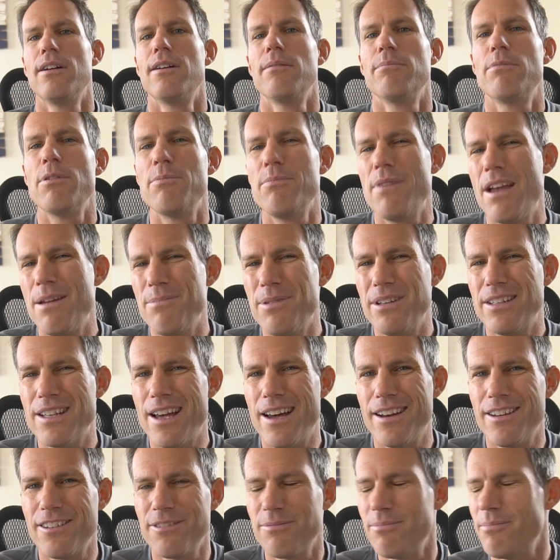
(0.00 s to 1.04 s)
But maybe
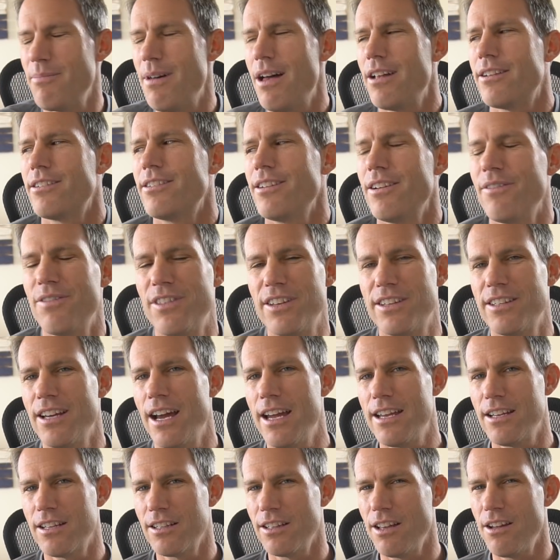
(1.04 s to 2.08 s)
not as much of the
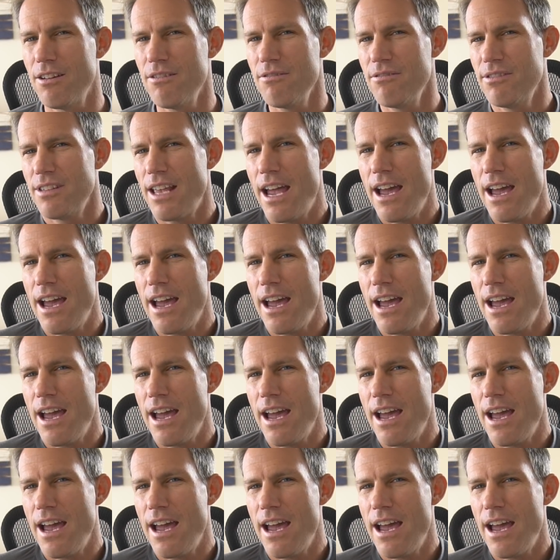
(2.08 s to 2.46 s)
tight clothes.